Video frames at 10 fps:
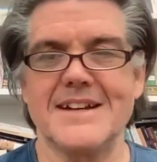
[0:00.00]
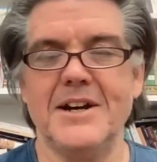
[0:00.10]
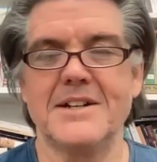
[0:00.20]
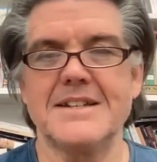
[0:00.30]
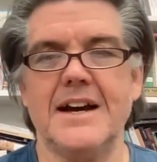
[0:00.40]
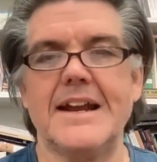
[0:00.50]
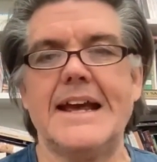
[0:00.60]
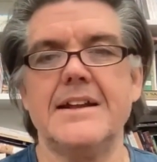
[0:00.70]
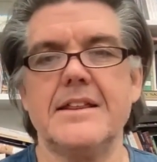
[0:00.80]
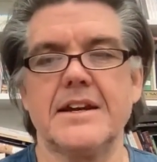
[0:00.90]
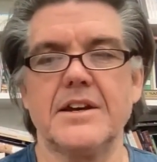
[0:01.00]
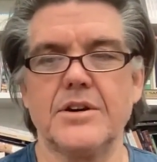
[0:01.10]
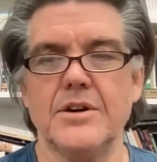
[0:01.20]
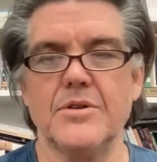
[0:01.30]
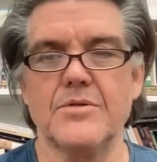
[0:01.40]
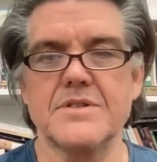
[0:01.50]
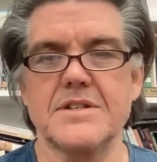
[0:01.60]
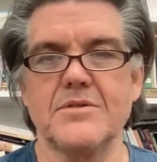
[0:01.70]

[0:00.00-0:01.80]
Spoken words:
It's not anything goes.